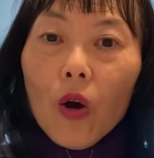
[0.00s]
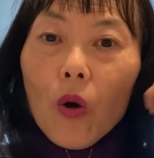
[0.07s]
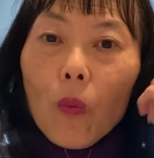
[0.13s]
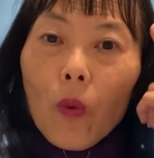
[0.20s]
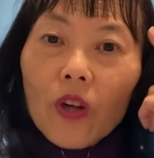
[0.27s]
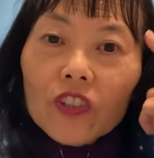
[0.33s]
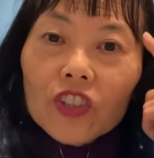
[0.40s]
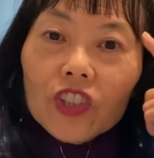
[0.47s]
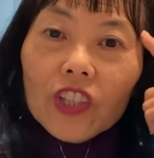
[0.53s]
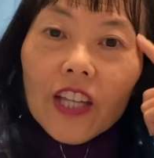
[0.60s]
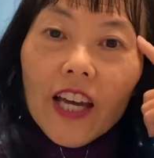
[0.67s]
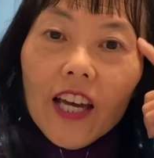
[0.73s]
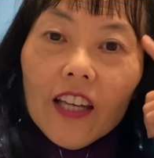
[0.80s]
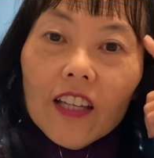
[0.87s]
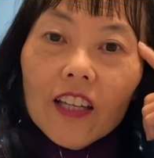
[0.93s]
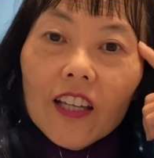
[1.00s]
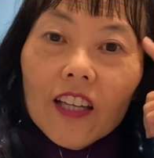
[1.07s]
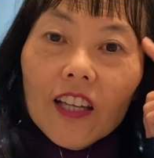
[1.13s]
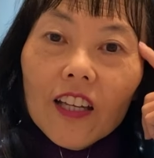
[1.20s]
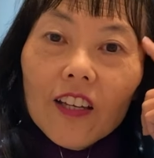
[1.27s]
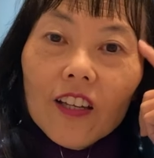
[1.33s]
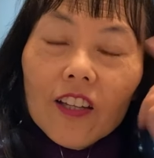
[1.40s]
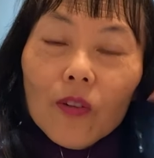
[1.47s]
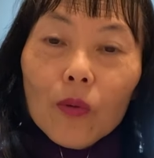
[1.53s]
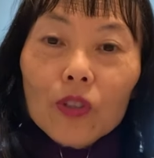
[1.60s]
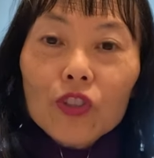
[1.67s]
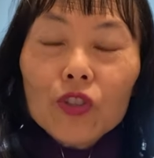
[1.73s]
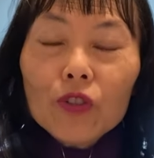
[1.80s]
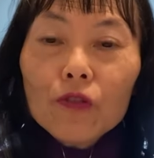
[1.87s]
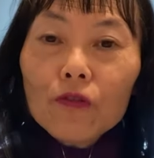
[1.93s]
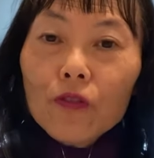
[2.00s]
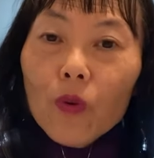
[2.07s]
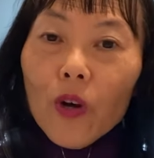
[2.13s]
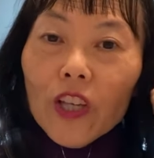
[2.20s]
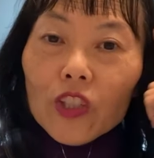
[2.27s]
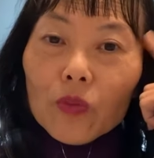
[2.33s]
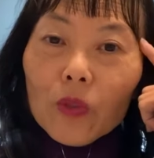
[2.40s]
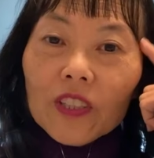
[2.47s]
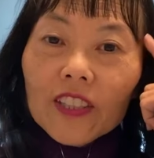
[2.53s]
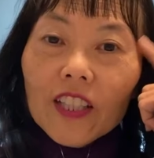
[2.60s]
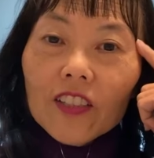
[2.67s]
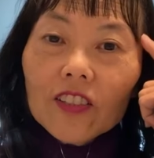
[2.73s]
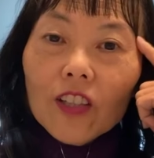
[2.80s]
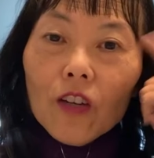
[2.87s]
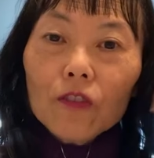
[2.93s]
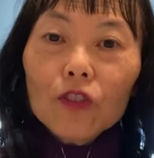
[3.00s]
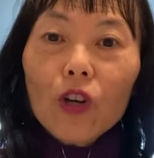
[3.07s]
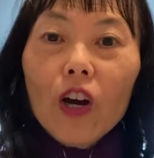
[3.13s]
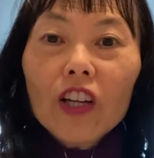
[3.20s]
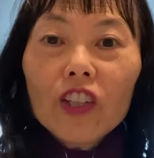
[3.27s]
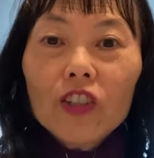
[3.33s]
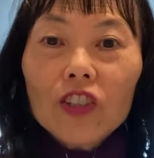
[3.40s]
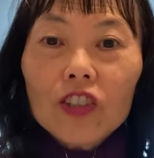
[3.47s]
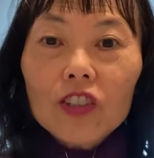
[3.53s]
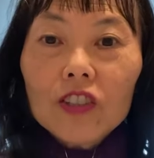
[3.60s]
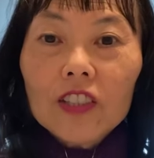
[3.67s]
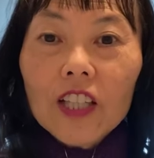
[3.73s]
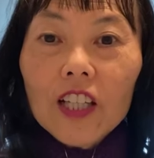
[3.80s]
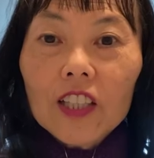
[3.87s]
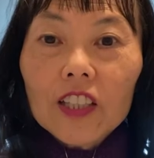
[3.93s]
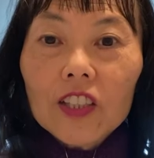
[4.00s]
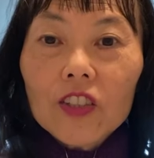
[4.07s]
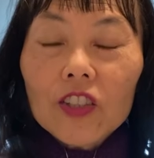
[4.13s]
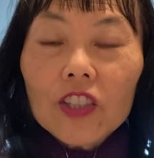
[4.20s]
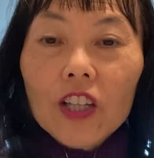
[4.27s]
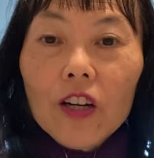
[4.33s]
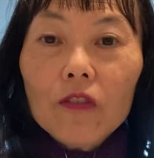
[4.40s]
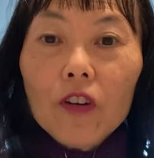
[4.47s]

What's your voice? What's that self-talk you're telling yourself?